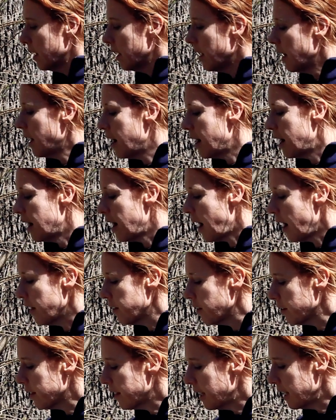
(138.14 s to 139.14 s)

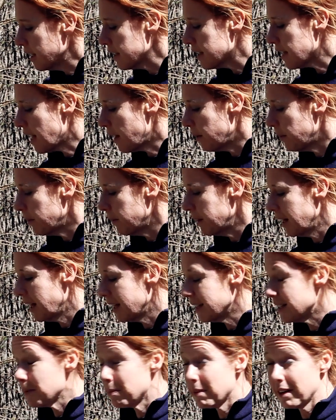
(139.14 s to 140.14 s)
Other things that we
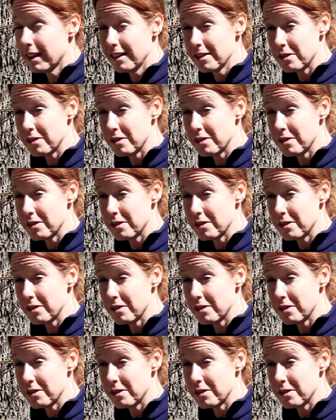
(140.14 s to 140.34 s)
like to bring,